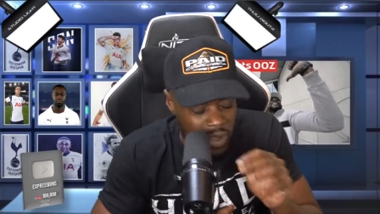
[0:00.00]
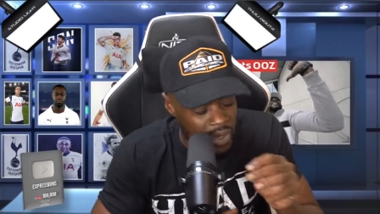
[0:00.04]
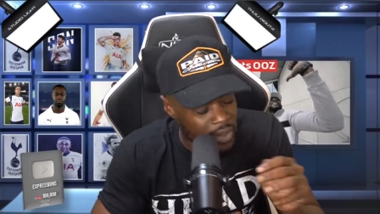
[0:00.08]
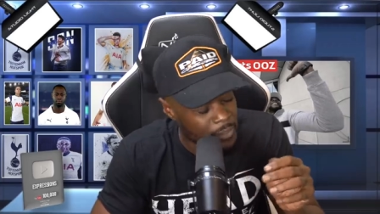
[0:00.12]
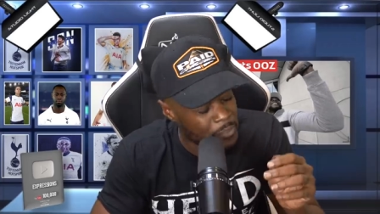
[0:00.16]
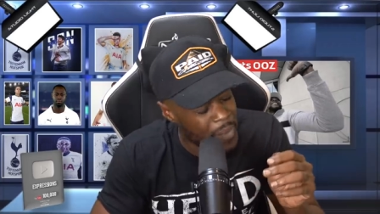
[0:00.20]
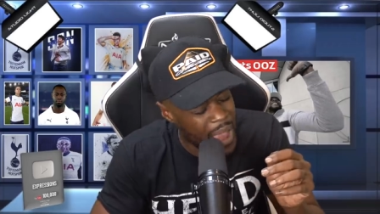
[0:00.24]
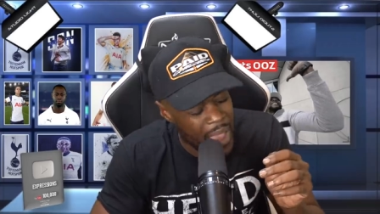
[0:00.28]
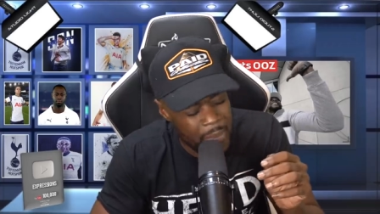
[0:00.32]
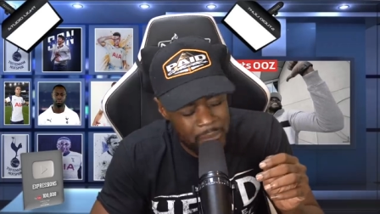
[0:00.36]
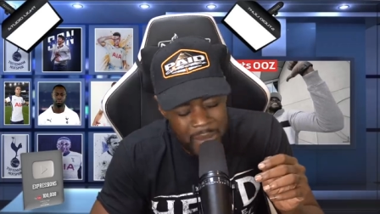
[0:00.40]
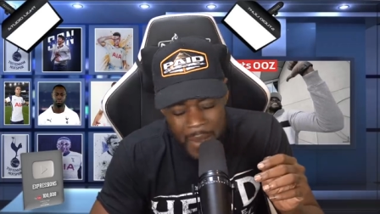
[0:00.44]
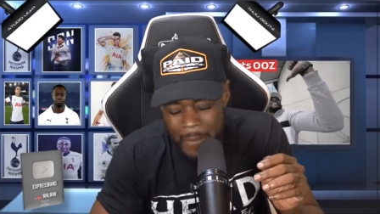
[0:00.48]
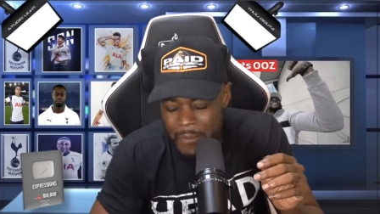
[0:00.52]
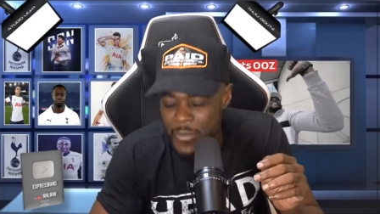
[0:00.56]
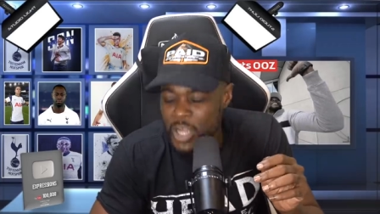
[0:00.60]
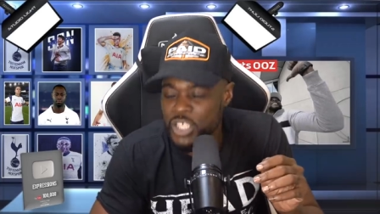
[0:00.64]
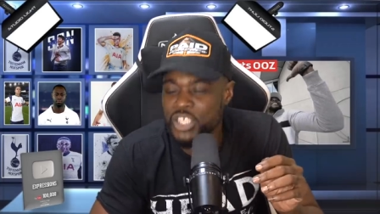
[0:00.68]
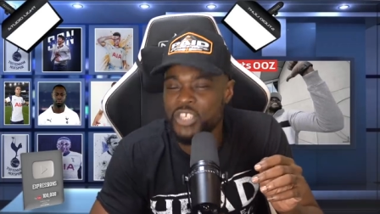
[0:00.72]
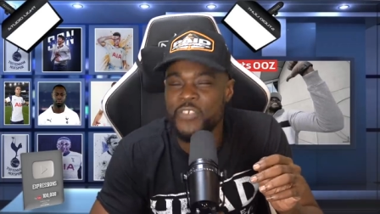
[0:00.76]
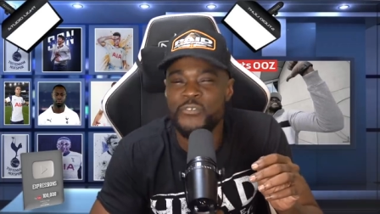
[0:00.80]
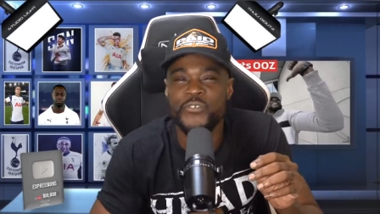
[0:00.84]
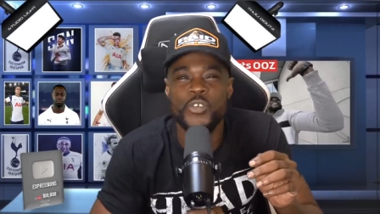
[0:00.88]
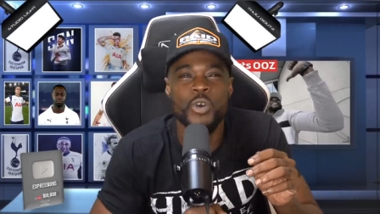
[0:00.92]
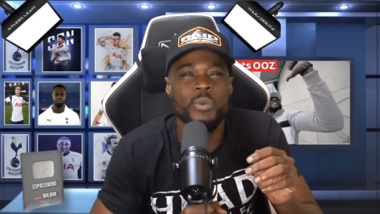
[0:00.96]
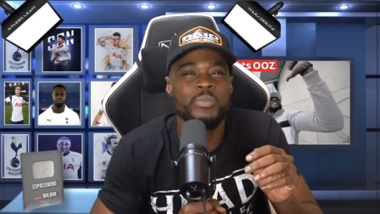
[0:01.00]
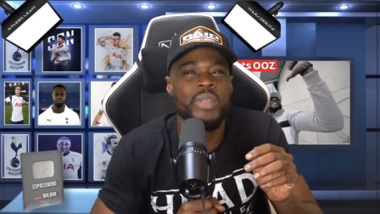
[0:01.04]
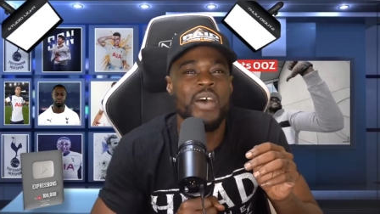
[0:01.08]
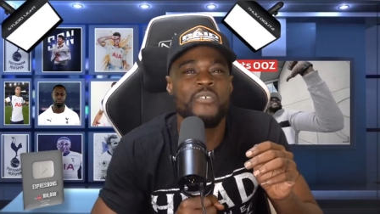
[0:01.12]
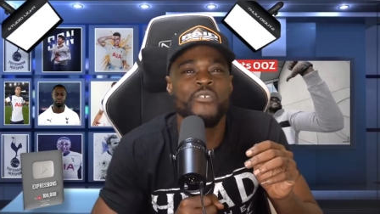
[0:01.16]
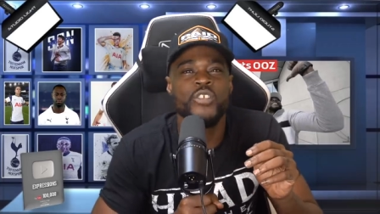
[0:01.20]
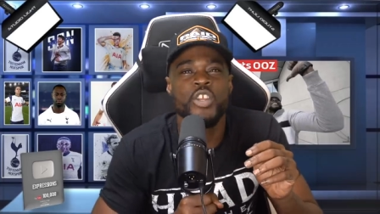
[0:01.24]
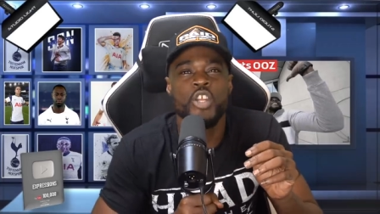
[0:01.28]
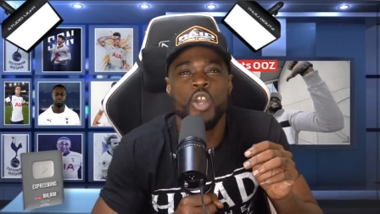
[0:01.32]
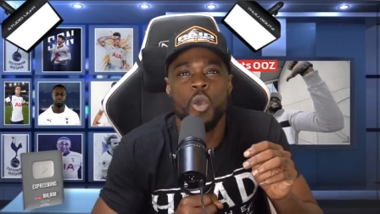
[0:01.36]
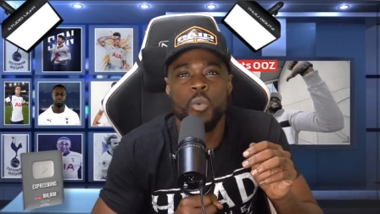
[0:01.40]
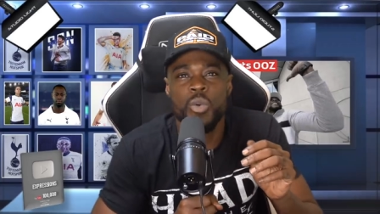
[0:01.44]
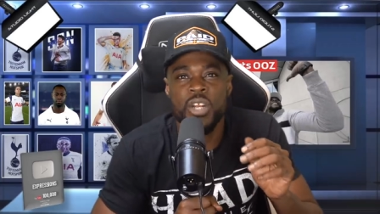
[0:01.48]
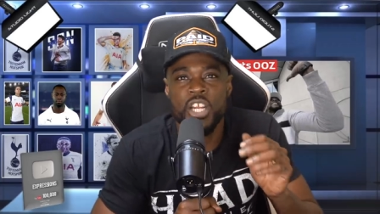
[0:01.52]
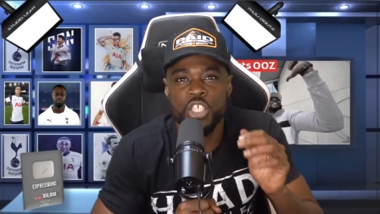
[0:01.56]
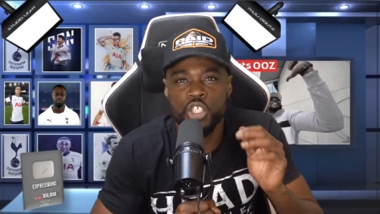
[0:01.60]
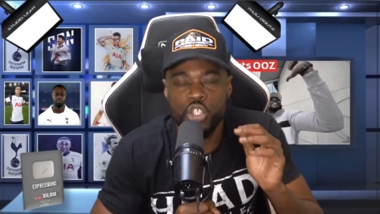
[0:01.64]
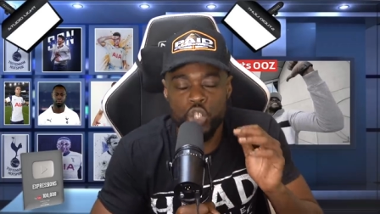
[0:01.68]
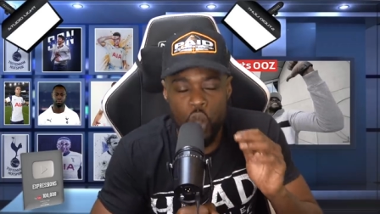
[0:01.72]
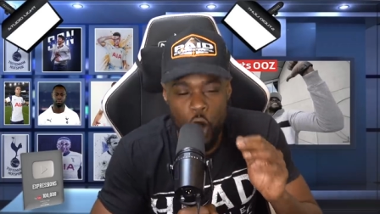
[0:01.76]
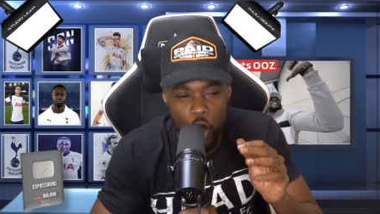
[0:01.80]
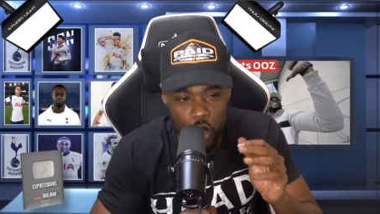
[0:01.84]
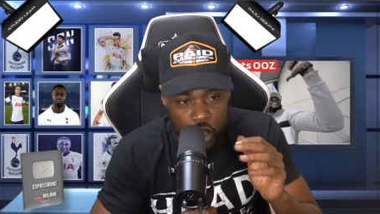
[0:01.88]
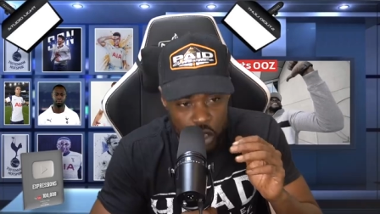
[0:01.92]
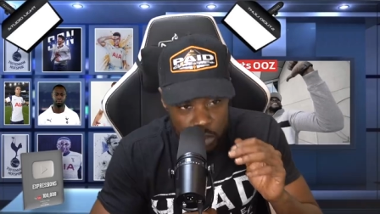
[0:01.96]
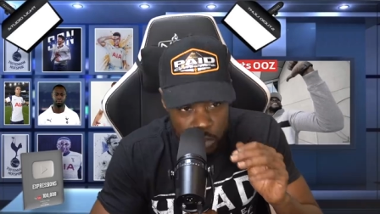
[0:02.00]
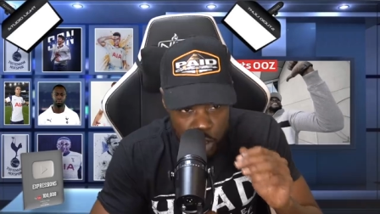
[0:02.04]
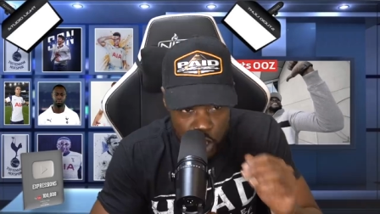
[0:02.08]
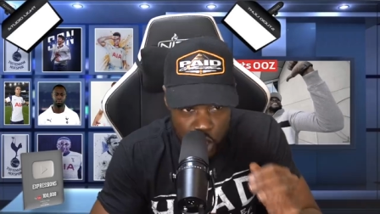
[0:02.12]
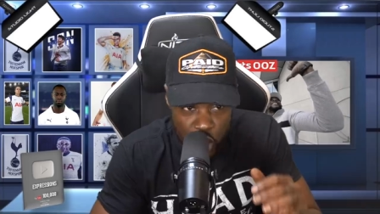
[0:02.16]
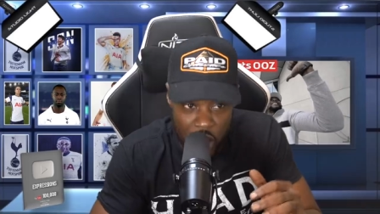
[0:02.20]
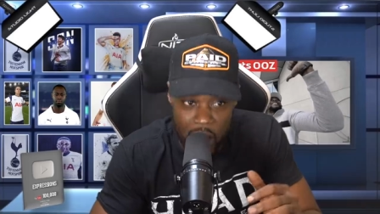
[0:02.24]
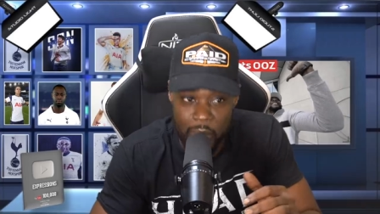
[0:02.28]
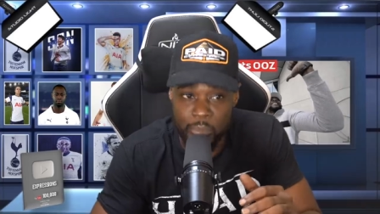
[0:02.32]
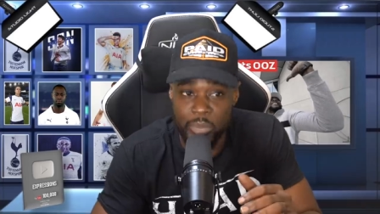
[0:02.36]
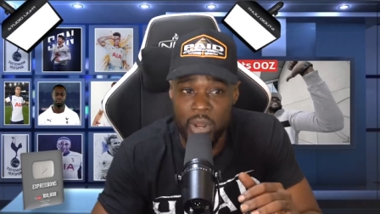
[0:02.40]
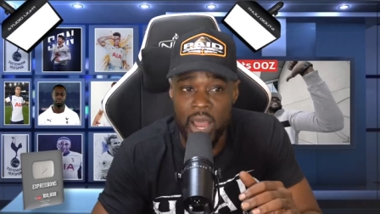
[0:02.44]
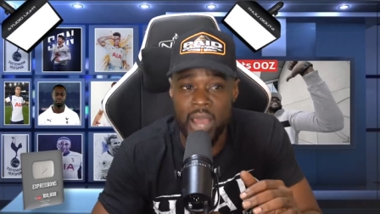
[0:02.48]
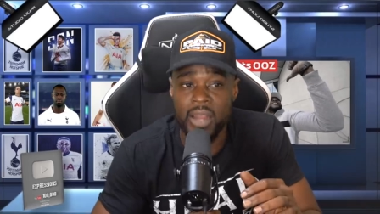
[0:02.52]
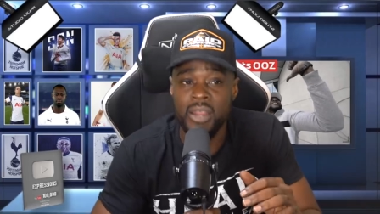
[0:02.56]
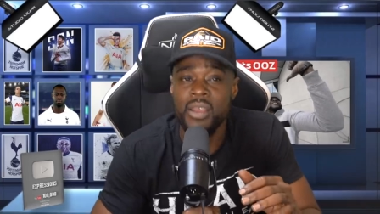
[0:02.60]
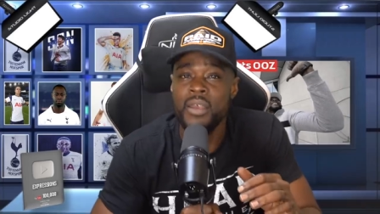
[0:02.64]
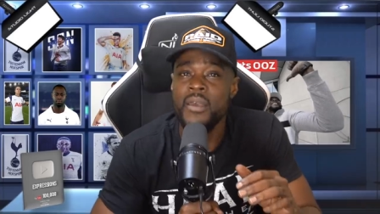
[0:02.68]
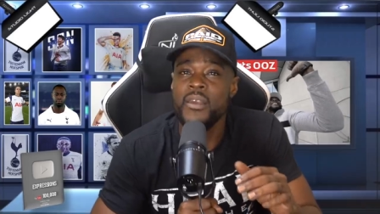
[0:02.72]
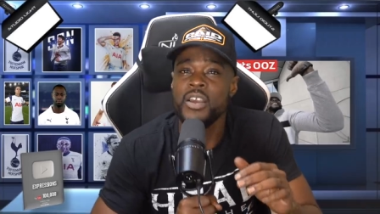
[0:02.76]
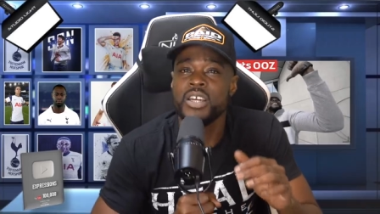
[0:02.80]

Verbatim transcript: My man must have filmed that video in a Tottenham shirt, blood.